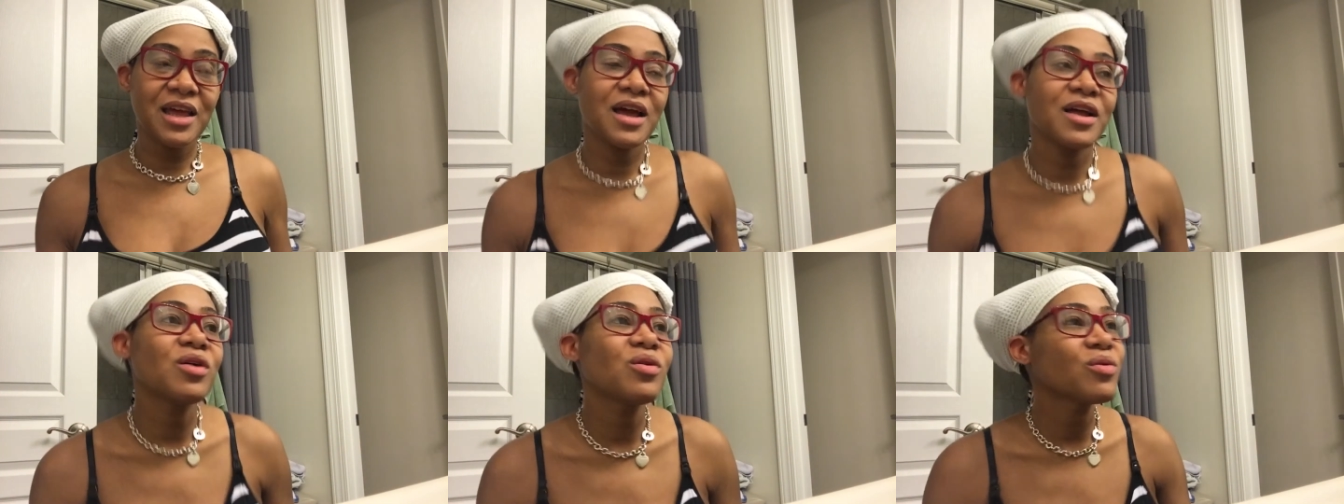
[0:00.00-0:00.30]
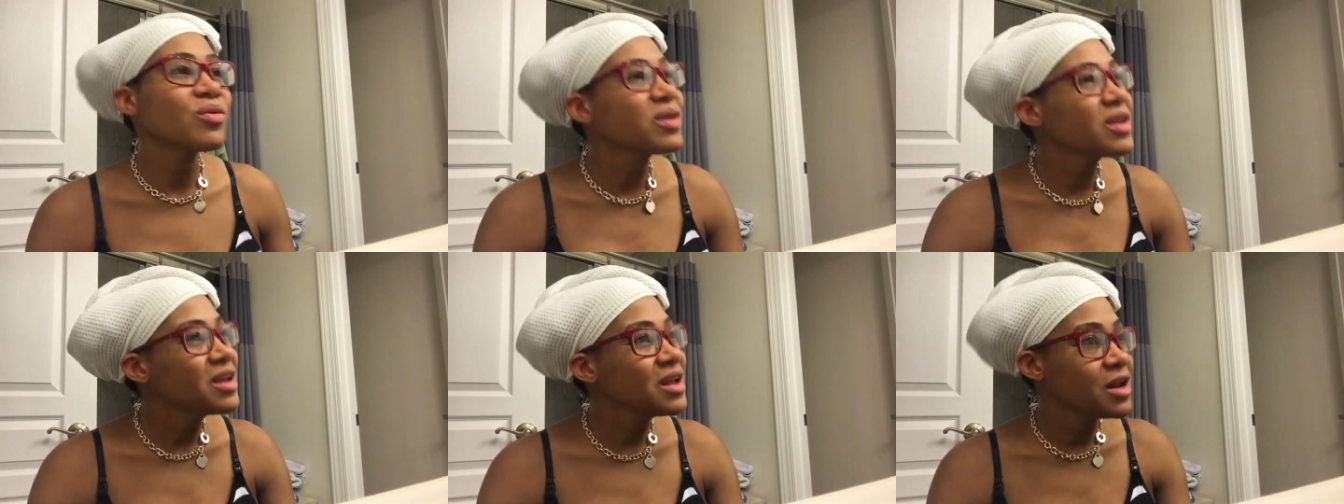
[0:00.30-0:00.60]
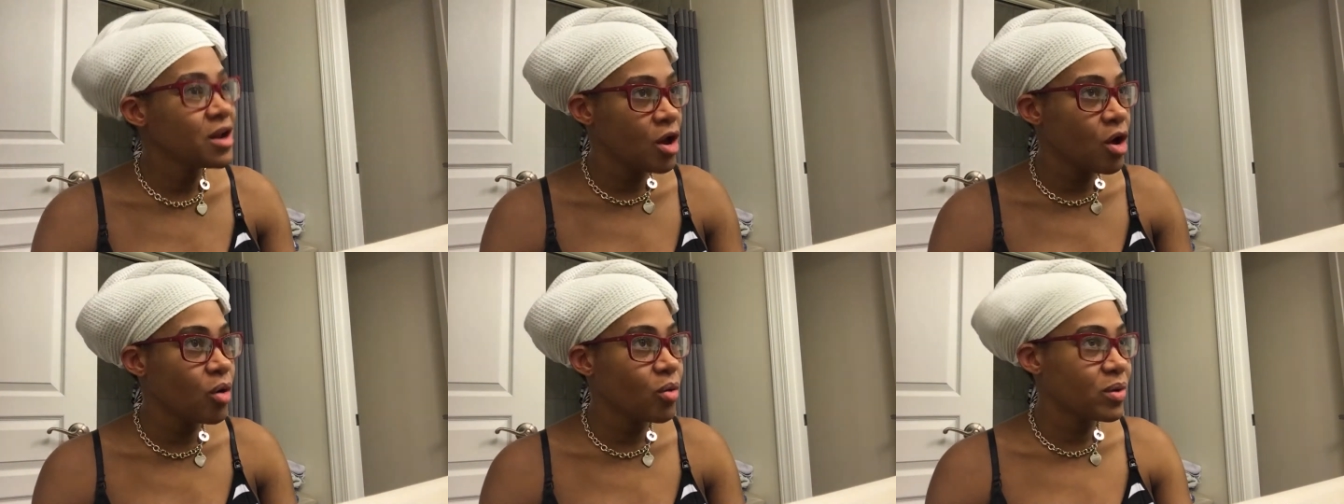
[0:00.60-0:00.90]
I don't really
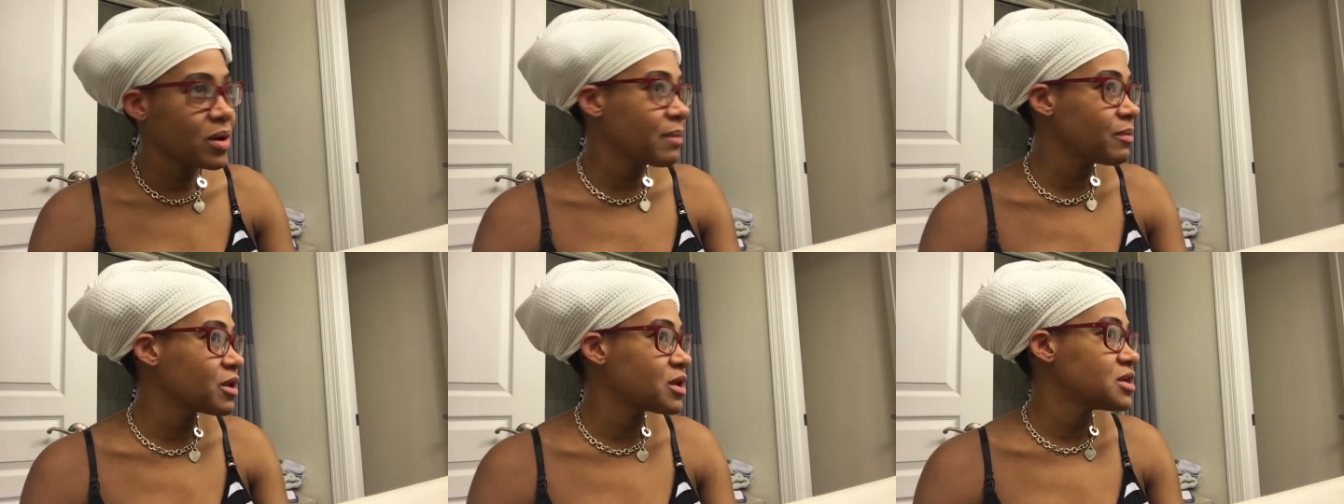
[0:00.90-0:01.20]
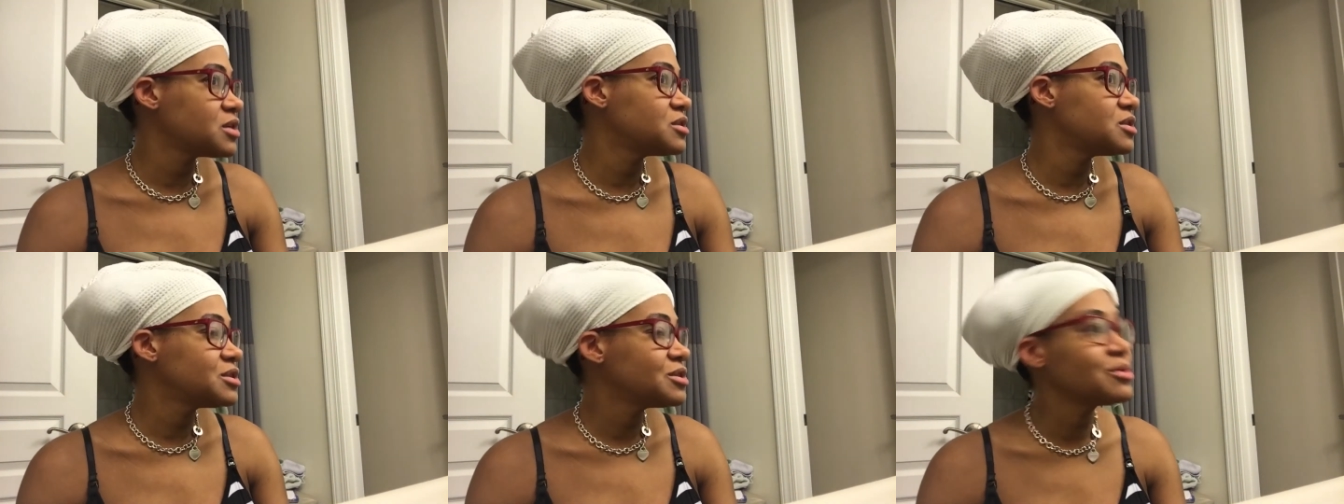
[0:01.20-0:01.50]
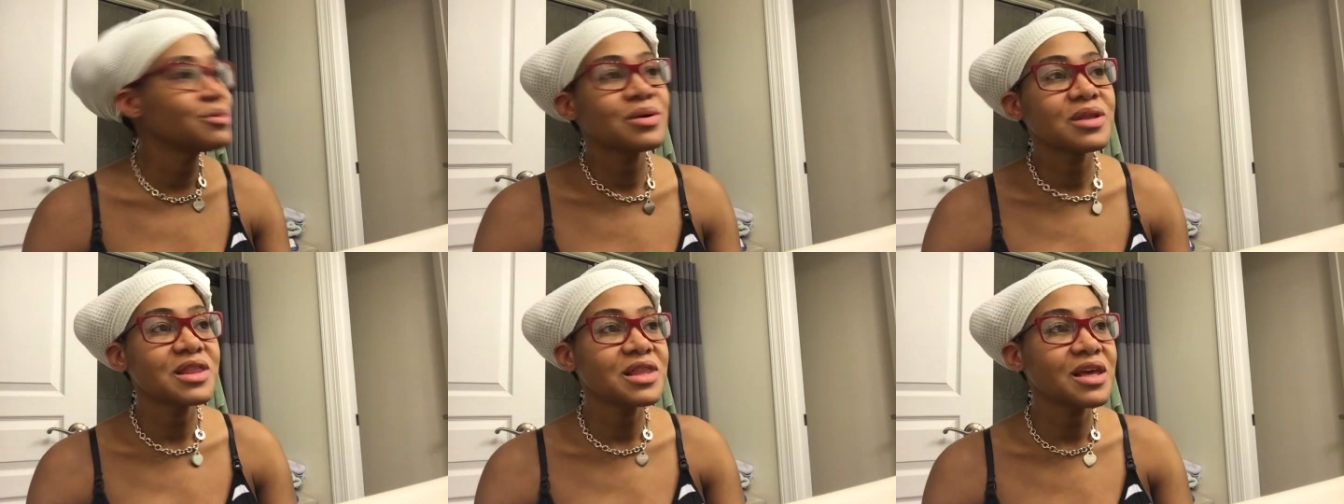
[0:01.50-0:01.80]
know what I'm gonna
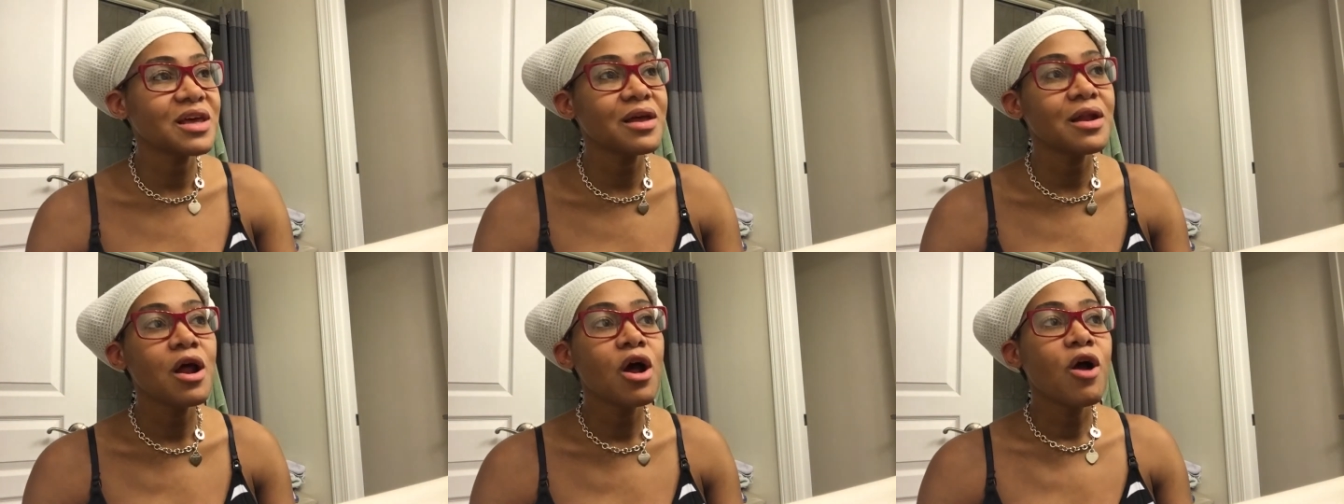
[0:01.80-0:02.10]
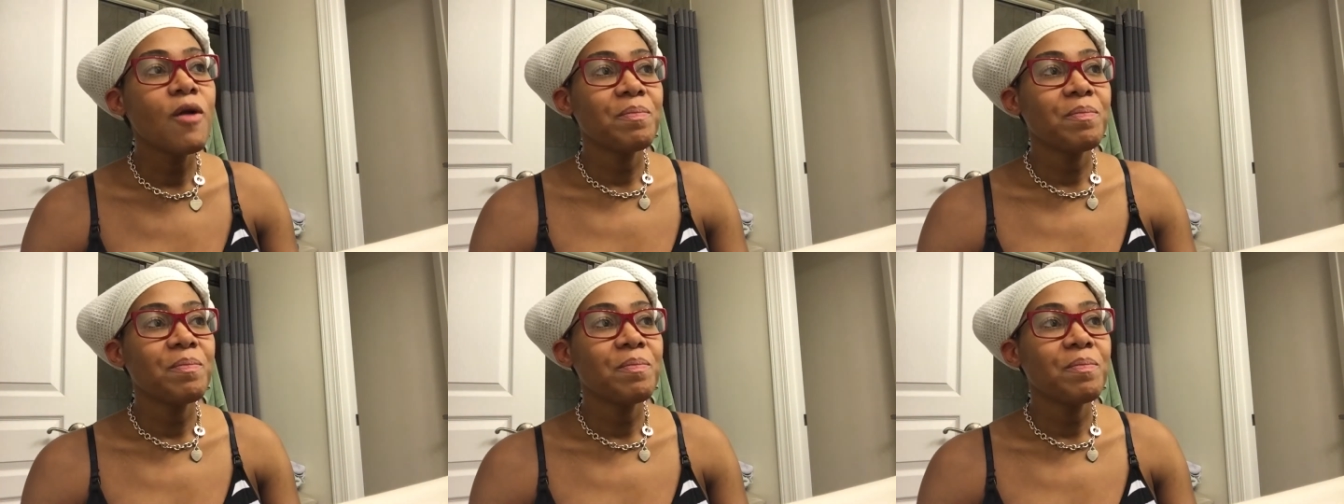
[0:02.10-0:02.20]
do with it,